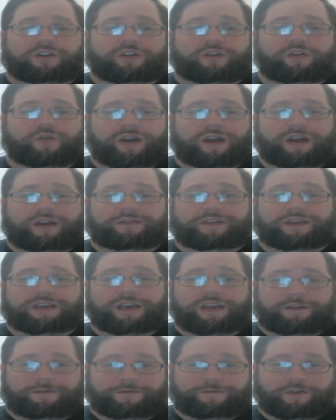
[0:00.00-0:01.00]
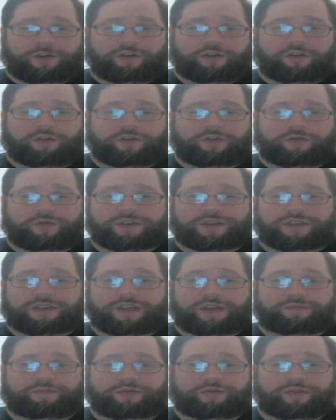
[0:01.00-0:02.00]
You have Kiefer, who is
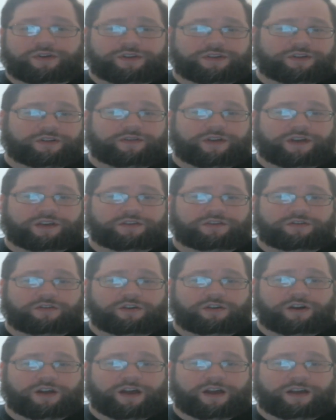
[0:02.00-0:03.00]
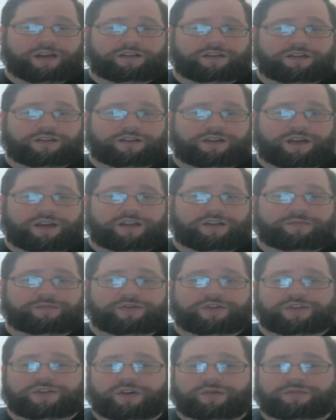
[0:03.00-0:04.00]
the Prince of Estard Island and the
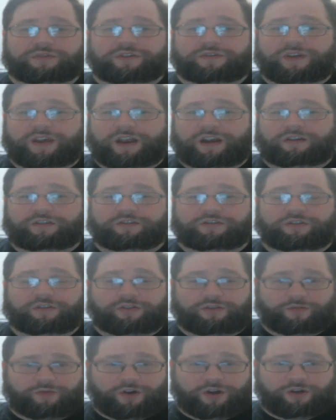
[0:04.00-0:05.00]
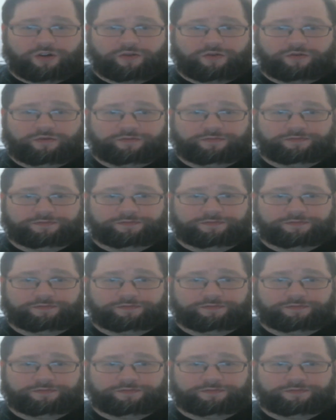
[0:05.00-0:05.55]
presumptive heir to the throne.